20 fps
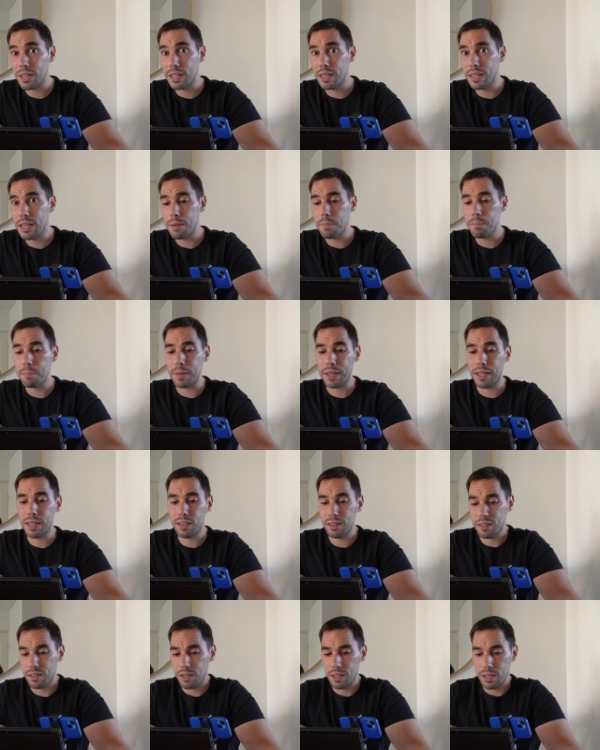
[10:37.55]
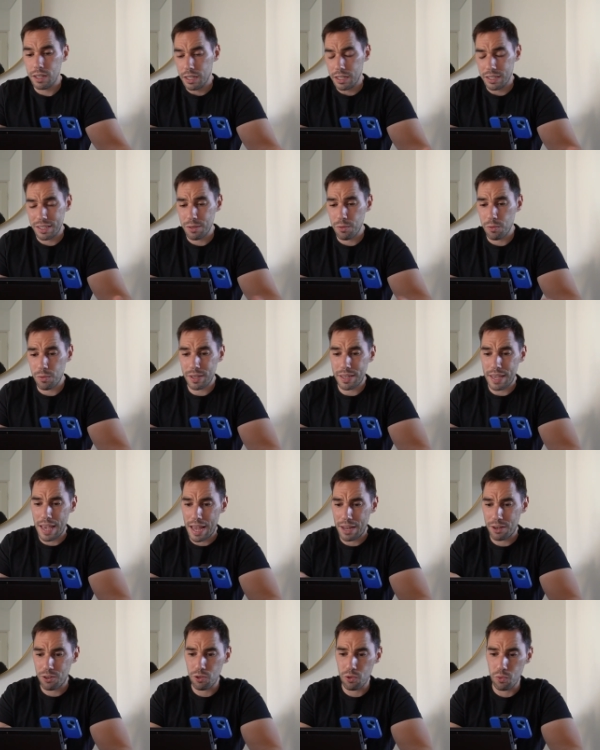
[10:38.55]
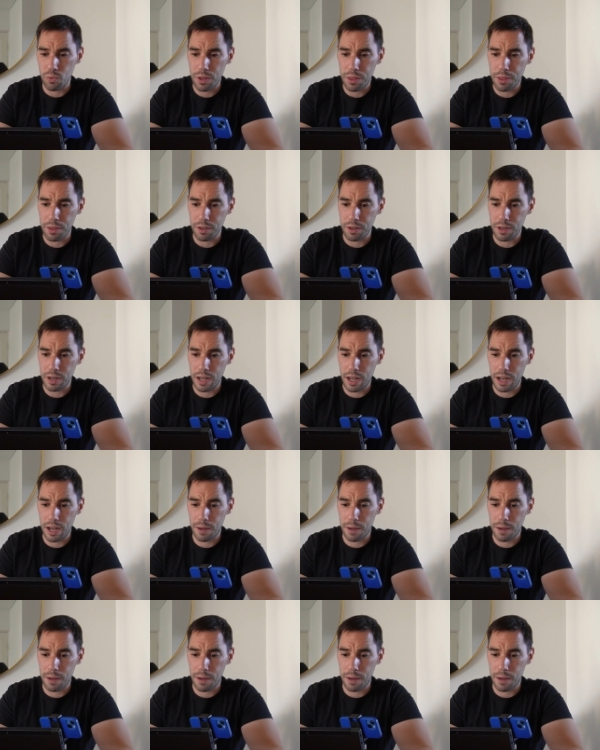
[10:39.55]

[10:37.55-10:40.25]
and then B, see what we can do with it.